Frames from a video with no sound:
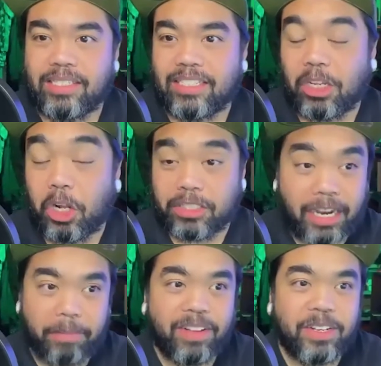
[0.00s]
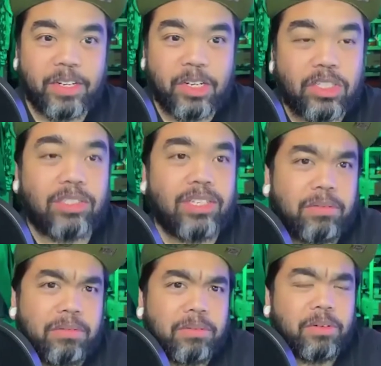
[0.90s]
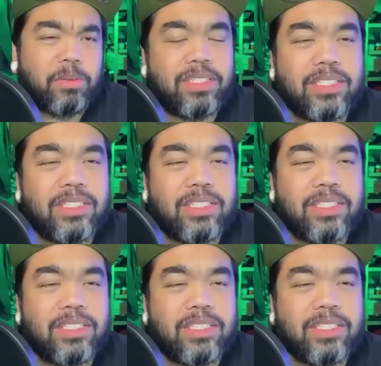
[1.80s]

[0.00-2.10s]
That's a long time. So I was like, what's